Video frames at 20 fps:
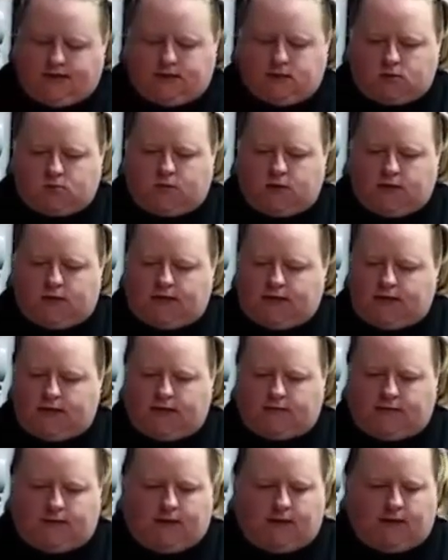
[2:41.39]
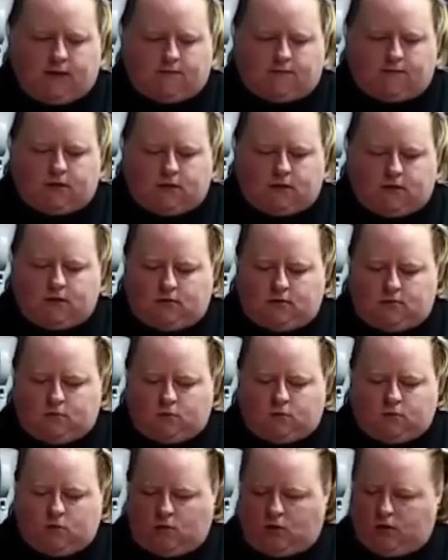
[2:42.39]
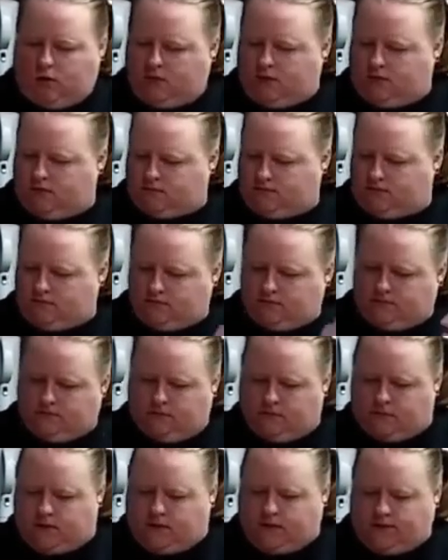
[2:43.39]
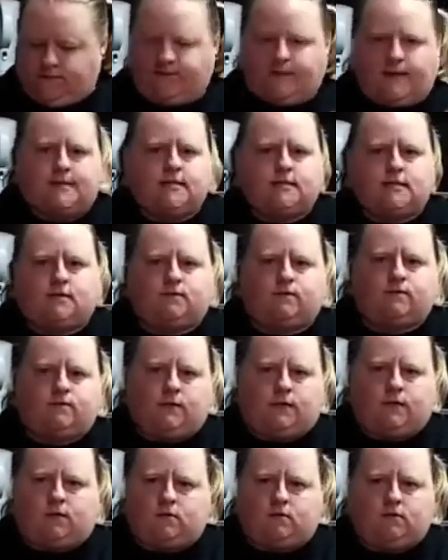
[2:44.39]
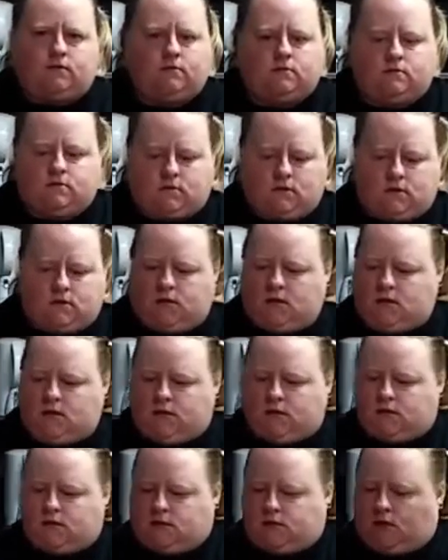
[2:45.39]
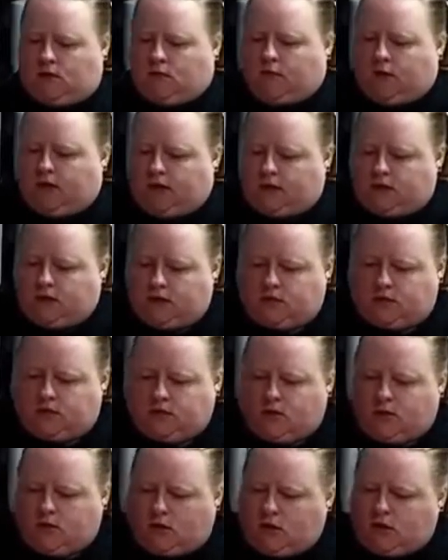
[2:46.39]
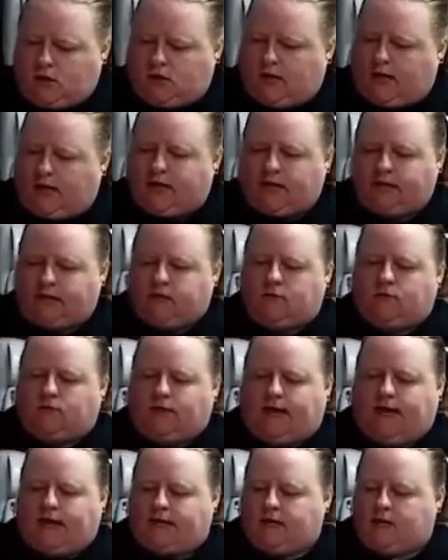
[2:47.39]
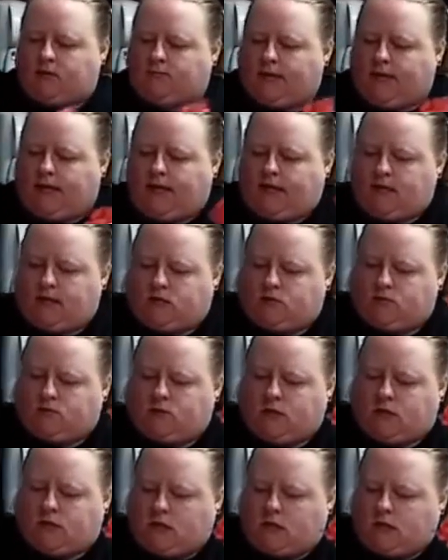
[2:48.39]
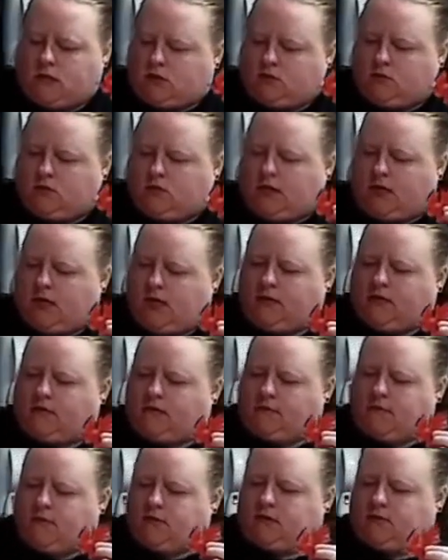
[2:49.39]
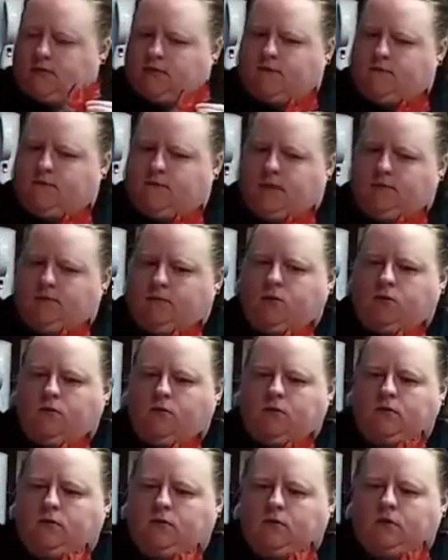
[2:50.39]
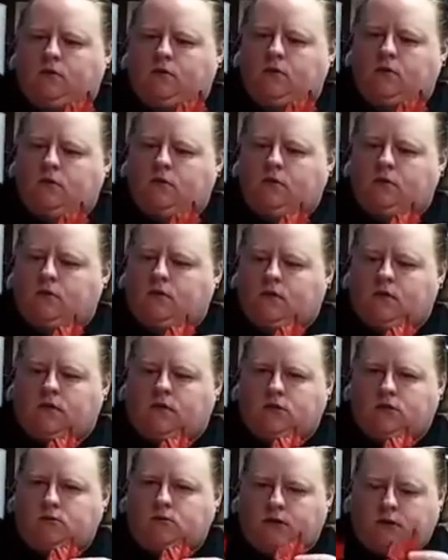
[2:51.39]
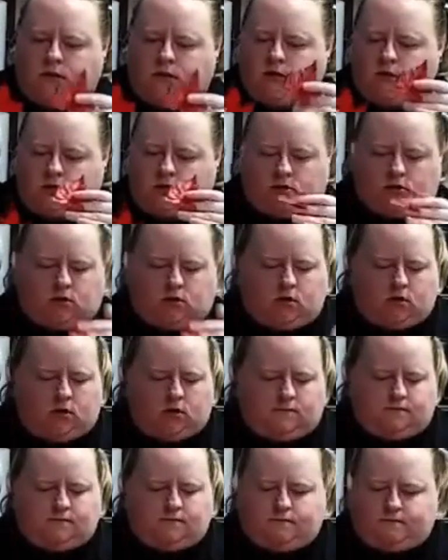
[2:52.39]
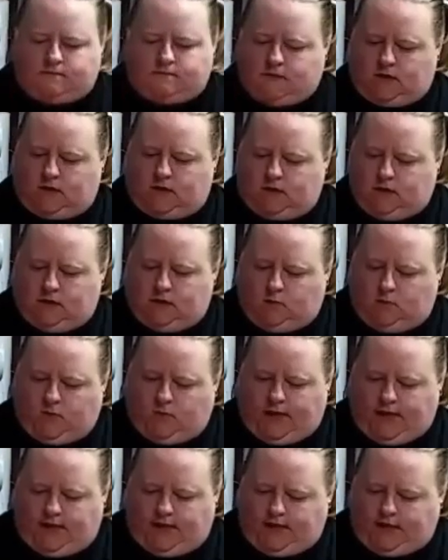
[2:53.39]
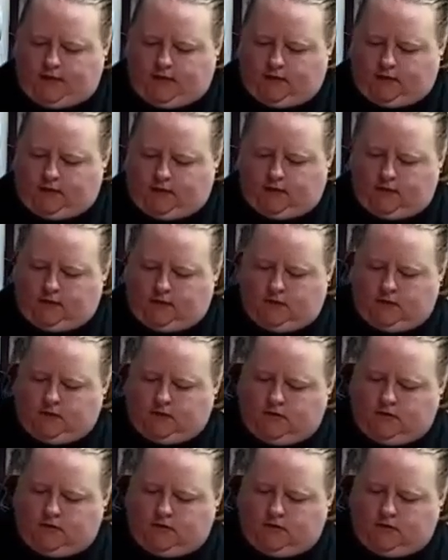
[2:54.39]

is we're going to give him a little more festive feel. So we're going to start, I like the red. The red is really cute. It kind of reminds me of maple. So we're going to start on the wing here.